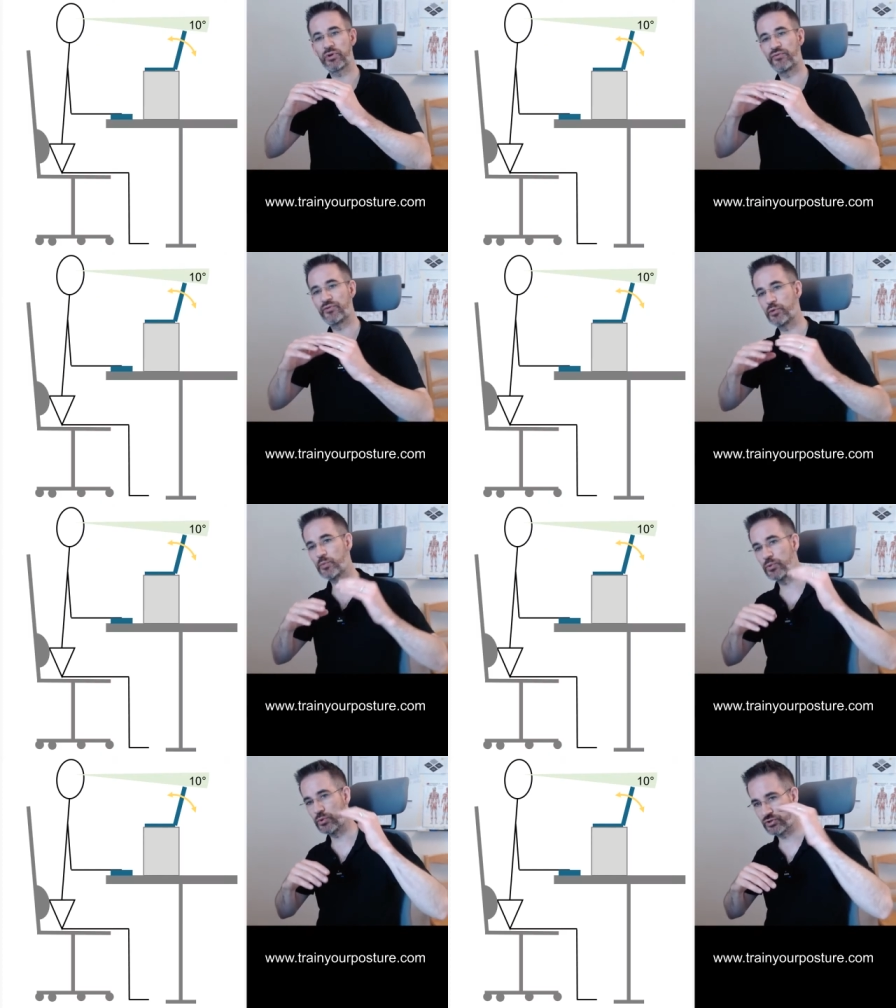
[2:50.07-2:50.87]
a few
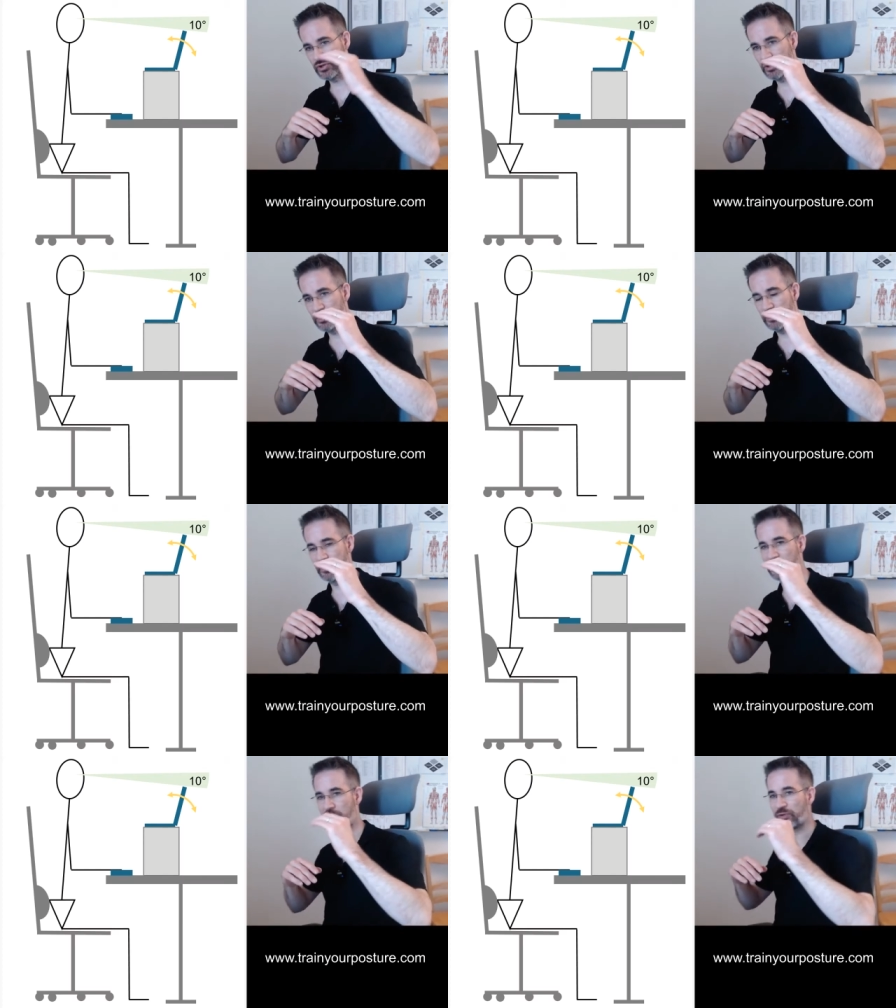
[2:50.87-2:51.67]
books under
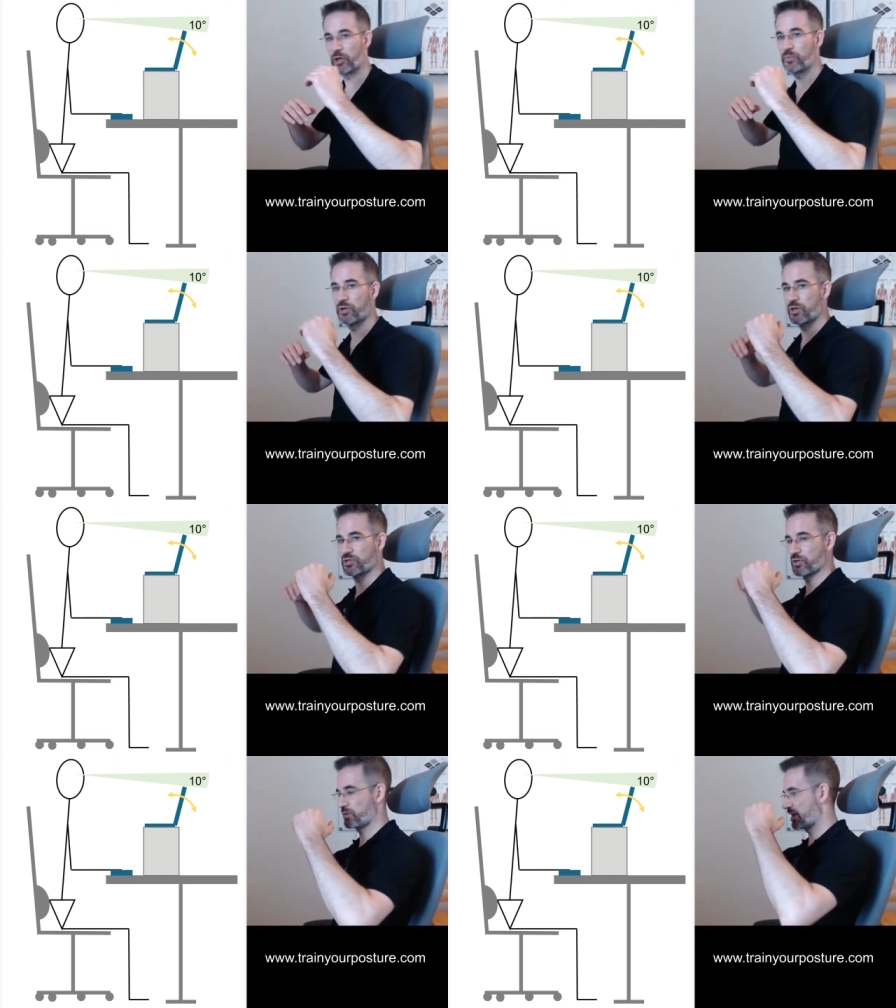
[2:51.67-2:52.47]
the laptop
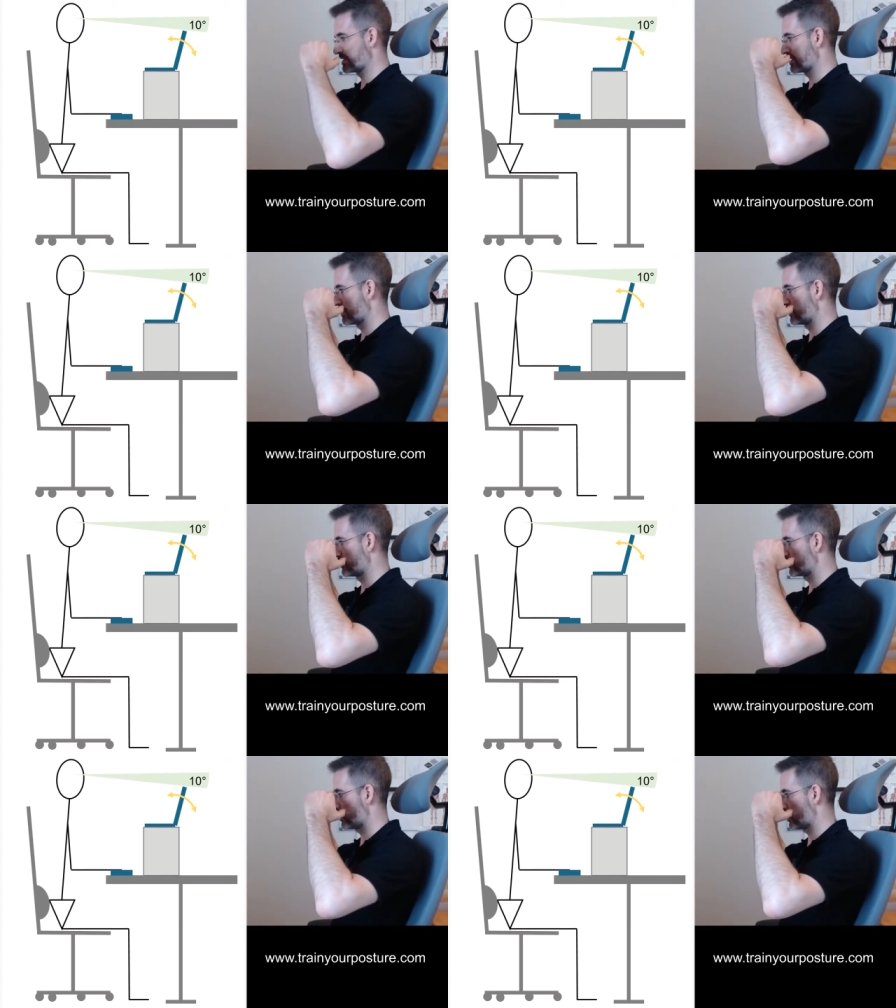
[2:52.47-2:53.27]
so that the
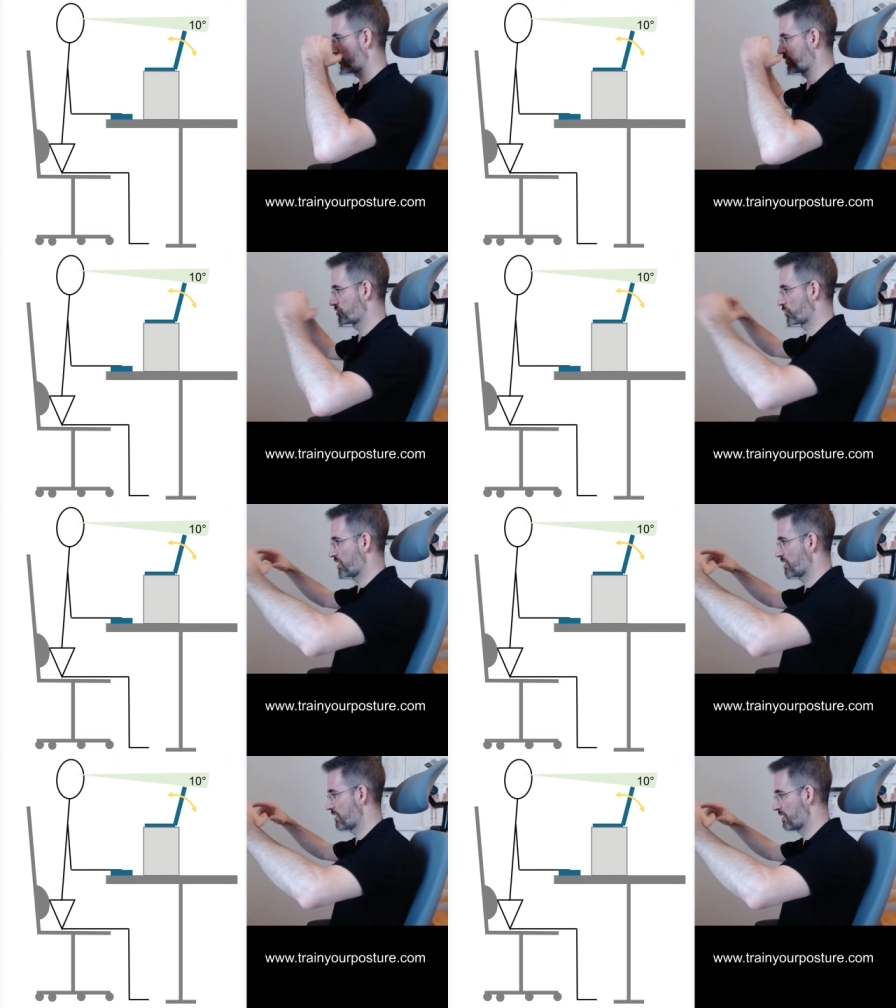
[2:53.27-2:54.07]
top of the
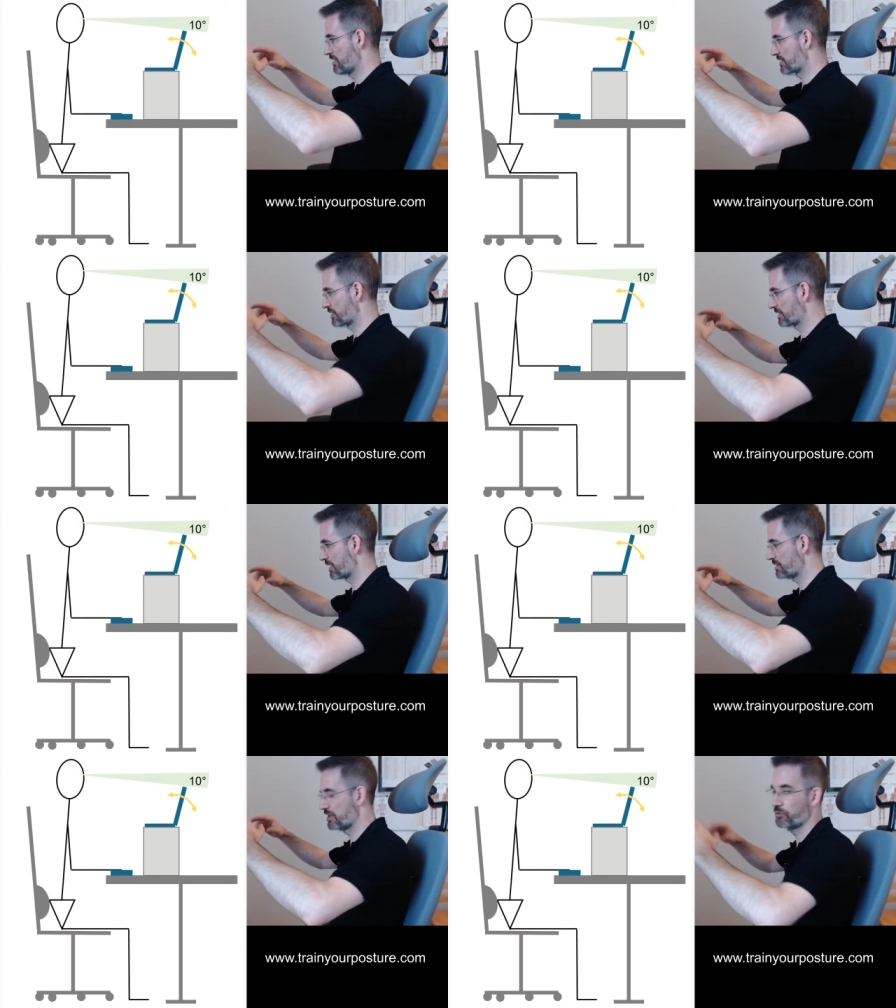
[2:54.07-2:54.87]
screen is
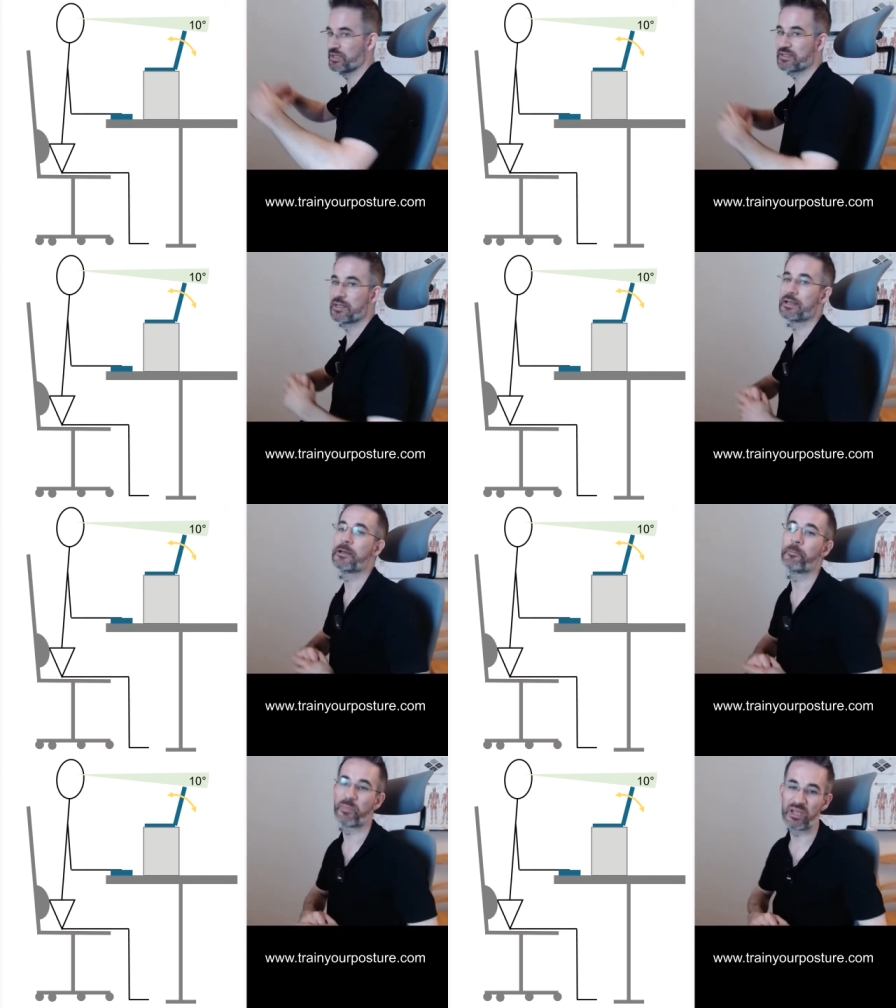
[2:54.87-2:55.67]
10 degrees
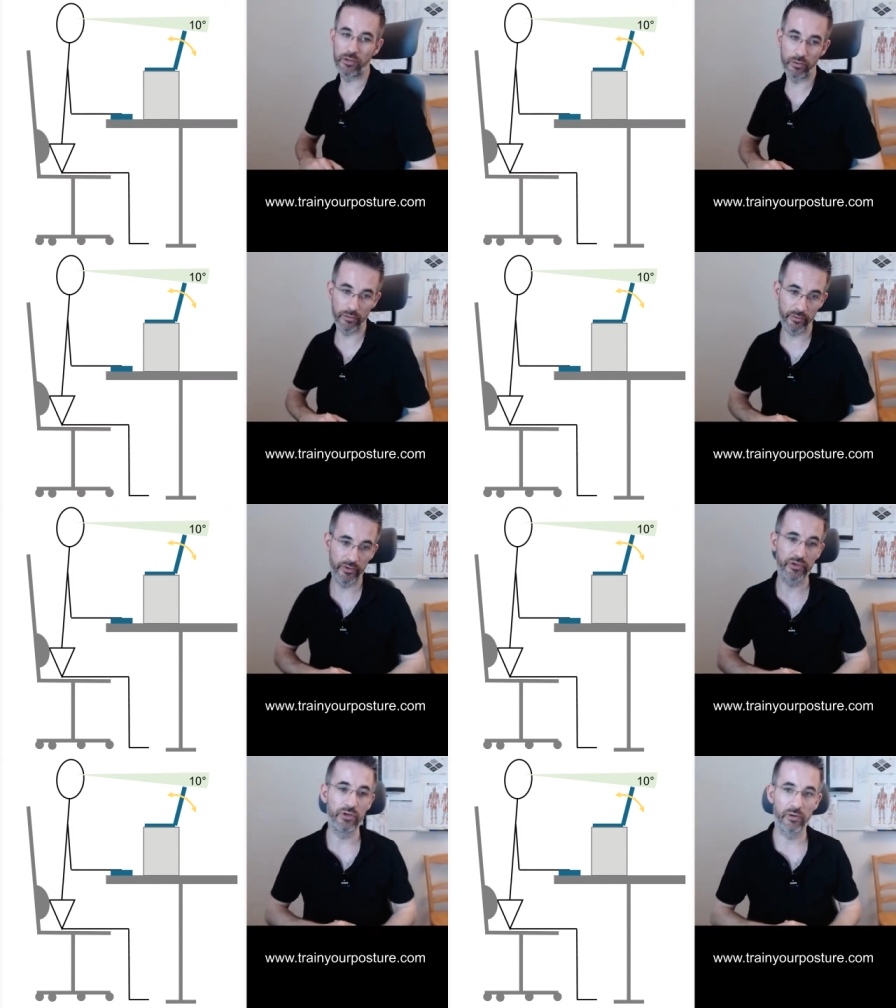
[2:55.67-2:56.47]
below
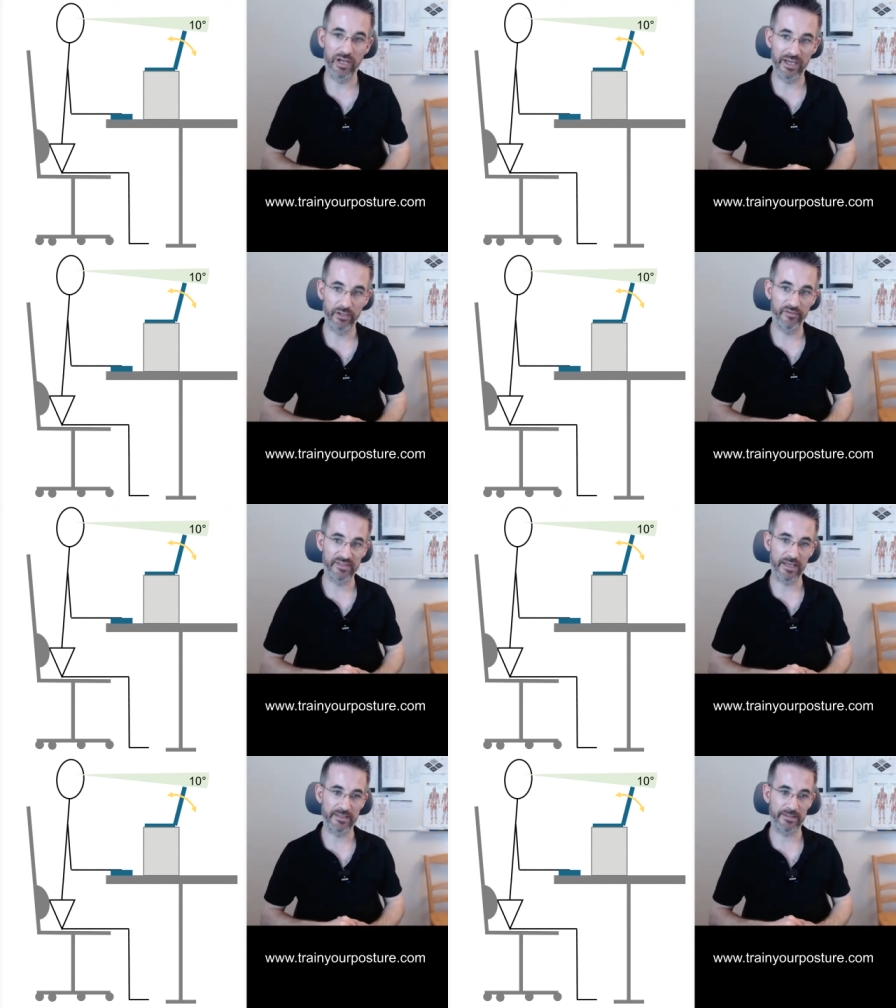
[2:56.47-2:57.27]
your line of
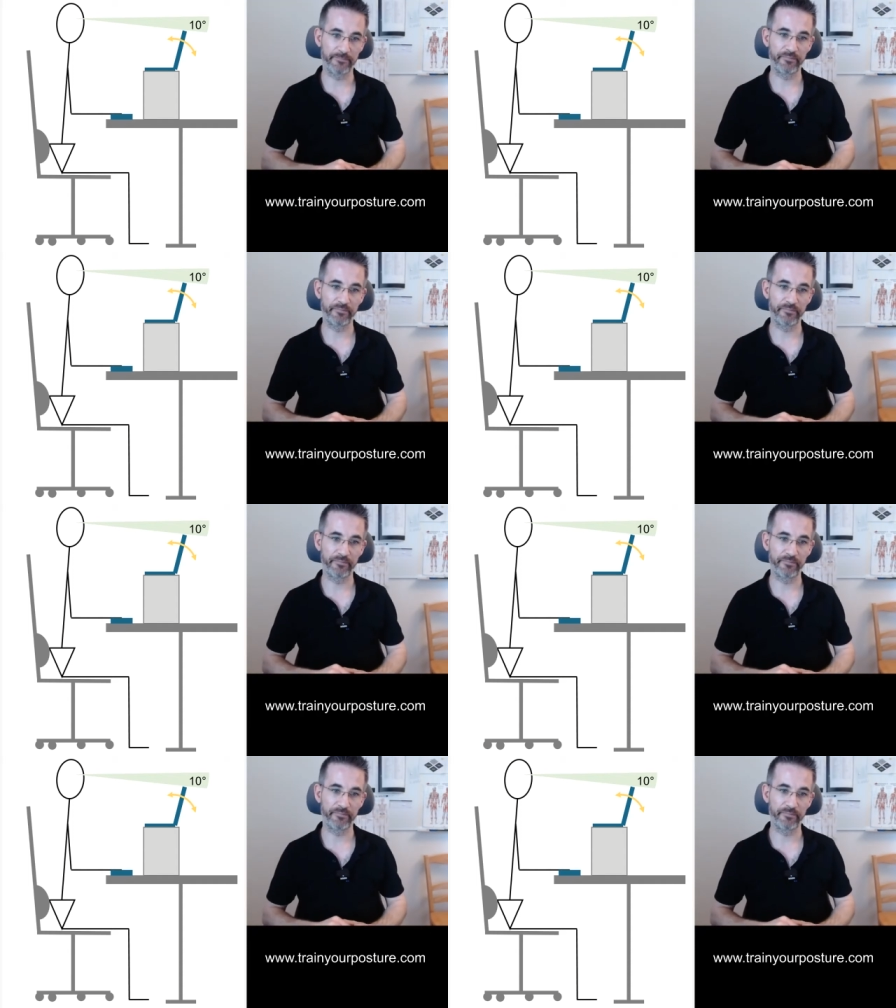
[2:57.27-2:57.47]
sight.